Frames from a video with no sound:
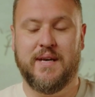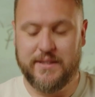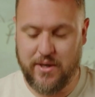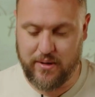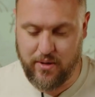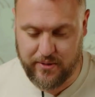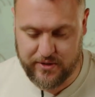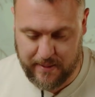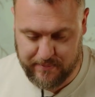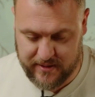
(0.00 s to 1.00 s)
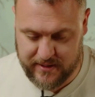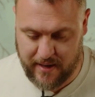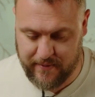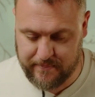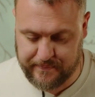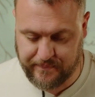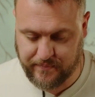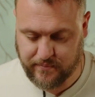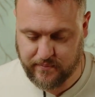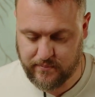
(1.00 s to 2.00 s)
And so in Luke chapter 7,
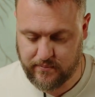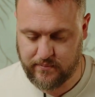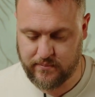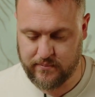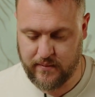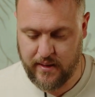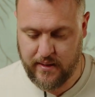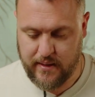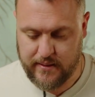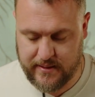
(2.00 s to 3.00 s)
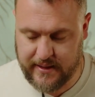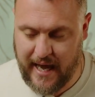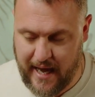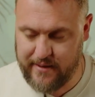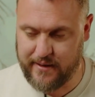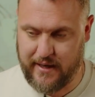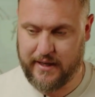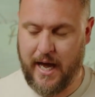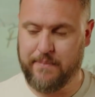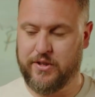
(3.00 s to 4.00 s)
this account
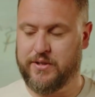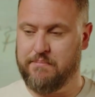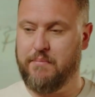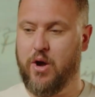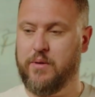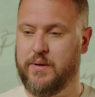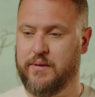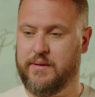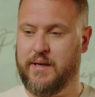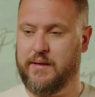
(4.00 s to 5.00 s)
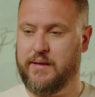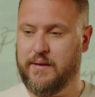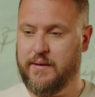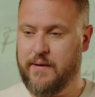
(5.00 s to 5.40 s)
captures a moment that